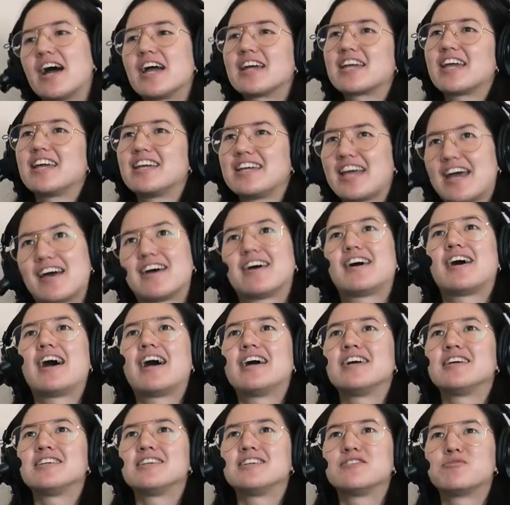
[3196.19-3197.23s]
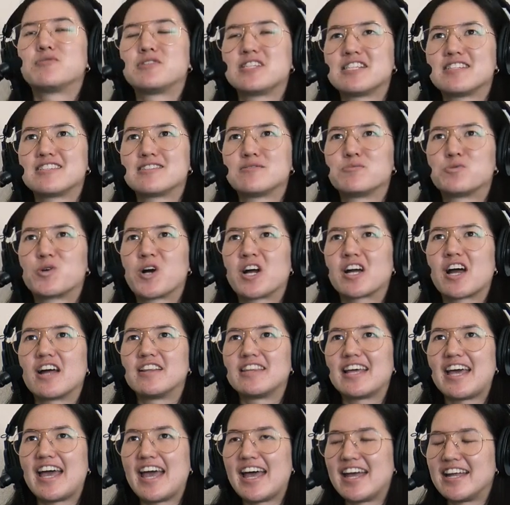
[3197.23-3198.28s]
I can, yeah I did some work on
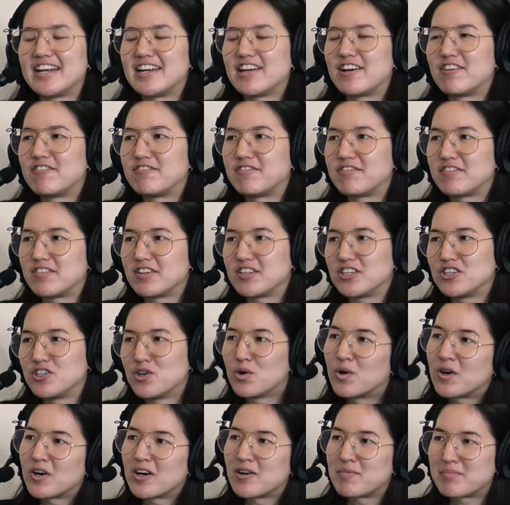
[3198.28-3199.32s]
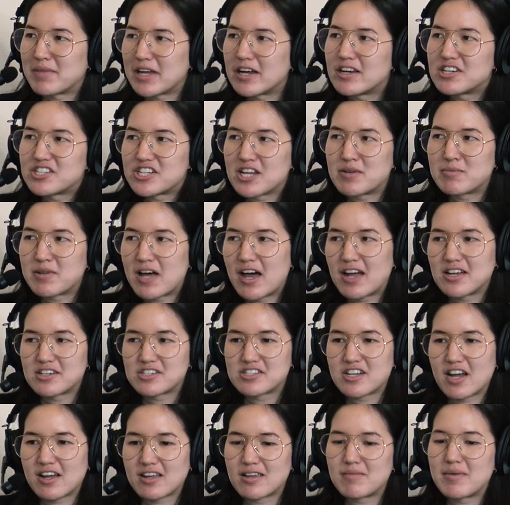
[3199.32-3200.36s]
the end of your Mary J. Blige
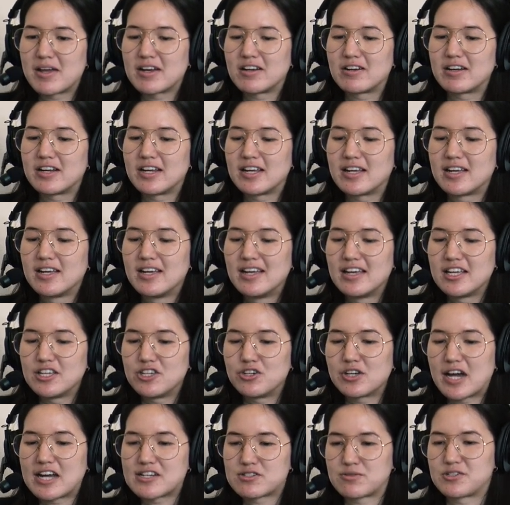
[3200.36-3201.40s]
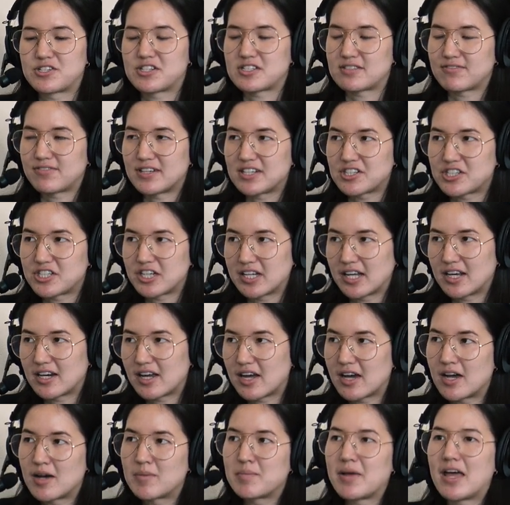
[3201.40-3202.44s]
documentary. You guys were just finishing it
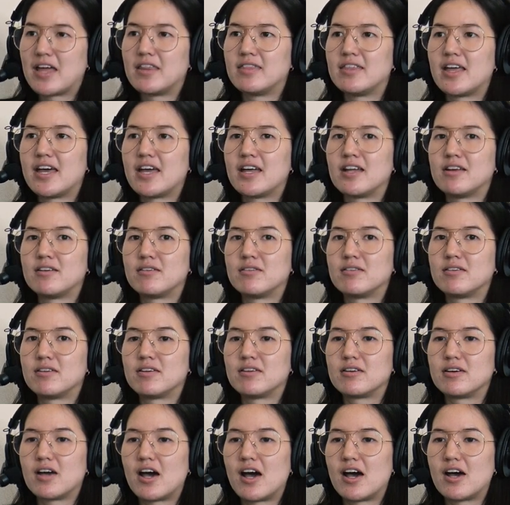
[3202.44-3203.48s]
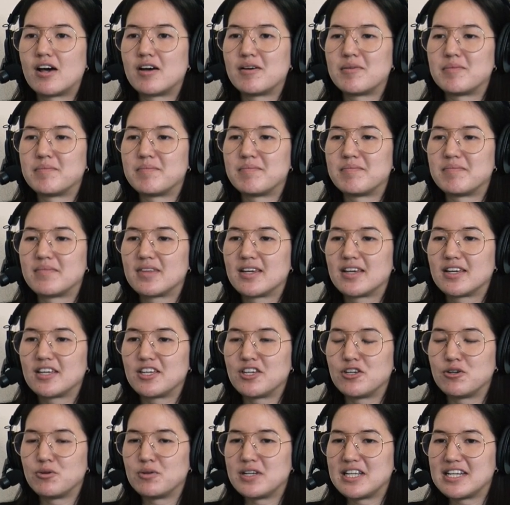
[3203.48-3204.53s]
up, and then um,
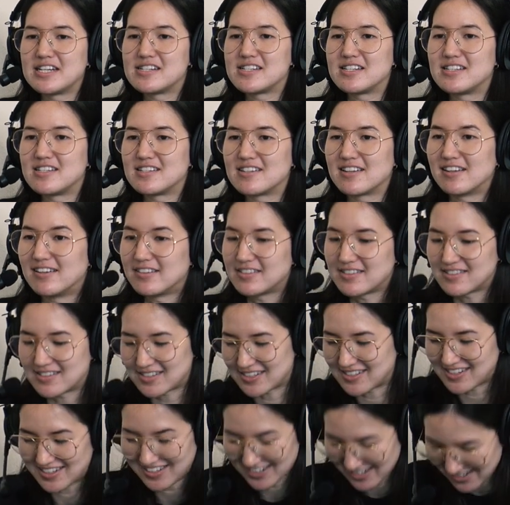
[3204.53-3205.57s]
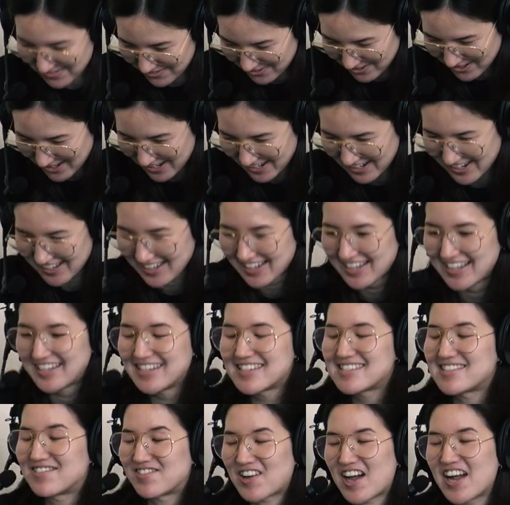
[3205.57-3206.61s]
you needed to de- to deliver it
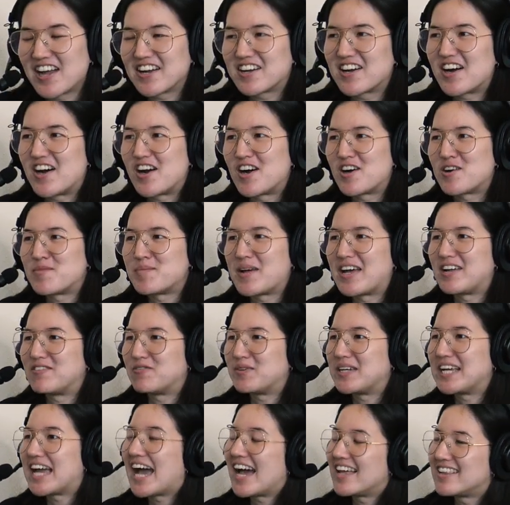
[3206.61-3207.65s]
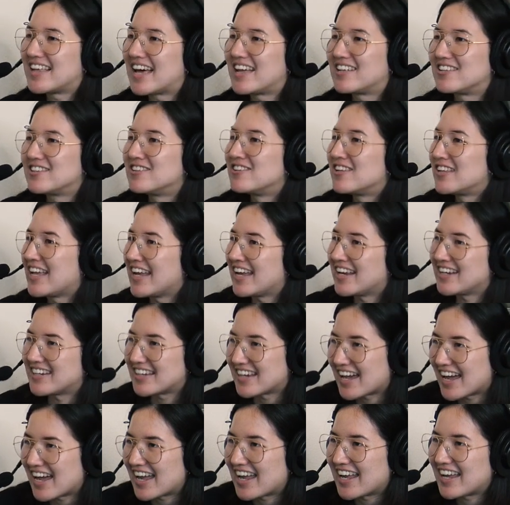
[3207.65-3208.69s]
to Viacom, and we had that late
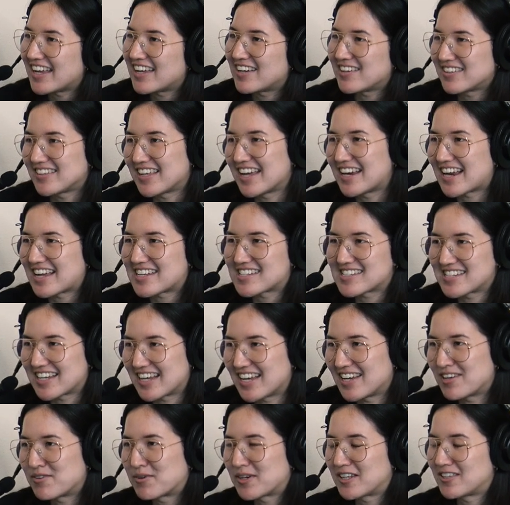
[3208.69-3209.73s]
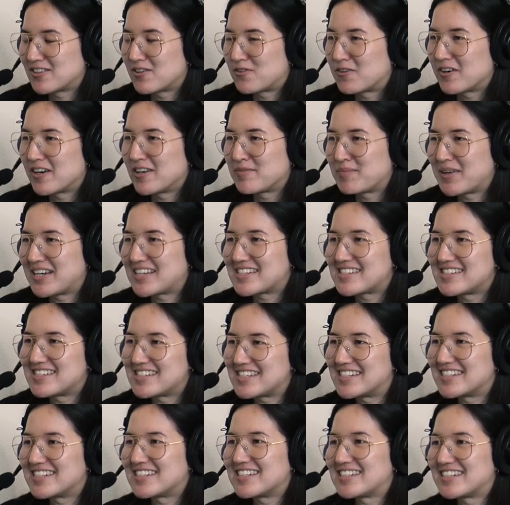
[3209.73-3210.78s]
night, late ass night where Lauren made us
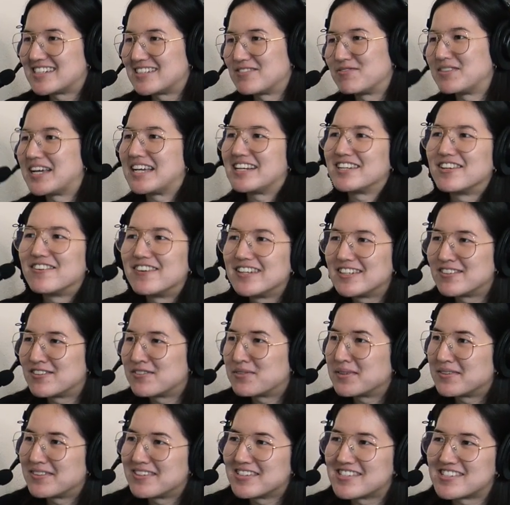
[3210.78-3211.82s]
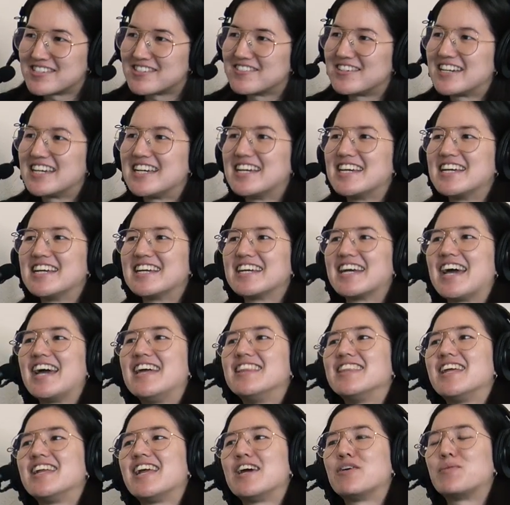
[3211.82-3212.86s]
dinner, and we had no idea what we were yes. doing.
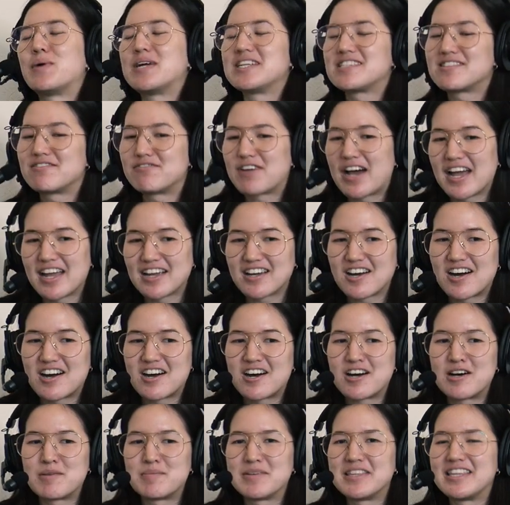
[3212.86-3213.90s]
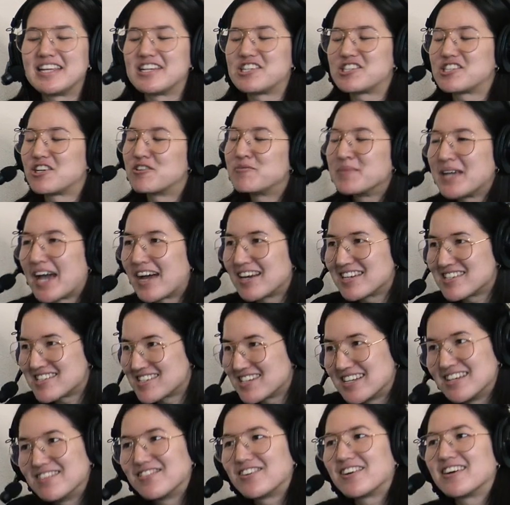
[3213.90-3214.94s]
And then I went to Viacom, and they showed me how to
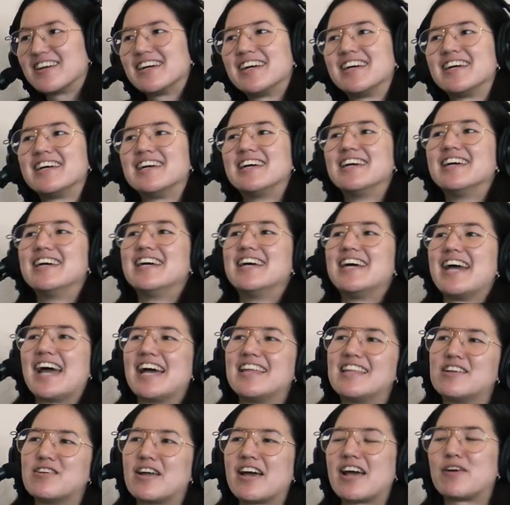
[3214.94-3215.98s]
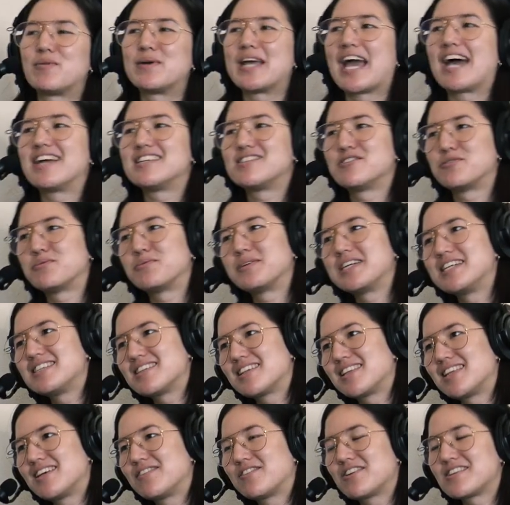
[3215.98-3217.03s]
deliver it, and God then we had to
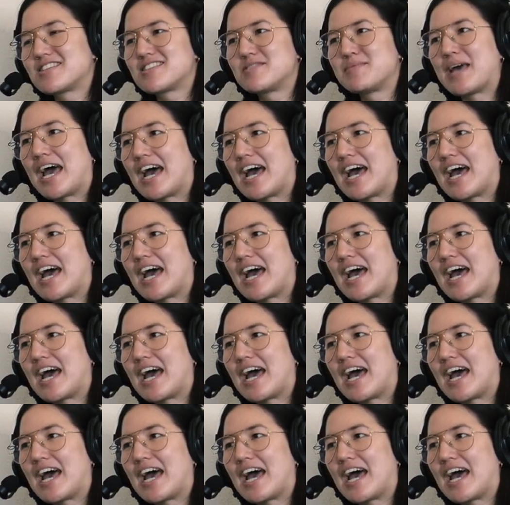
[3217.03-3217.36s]
re-deliver some